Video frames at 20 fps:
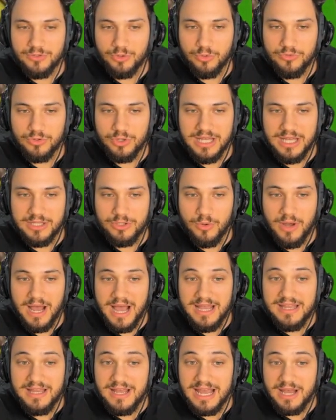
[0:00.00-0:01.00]
don't forget to
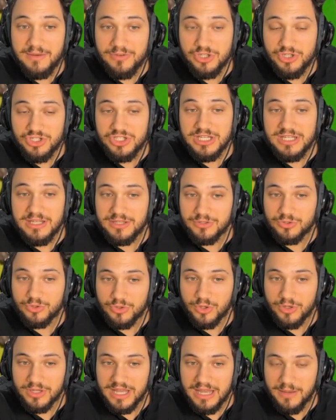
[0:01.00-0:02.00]
add FGG to
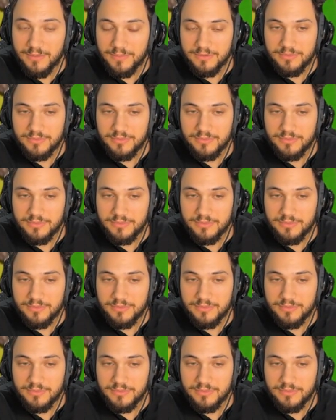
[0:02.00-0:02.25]
your name.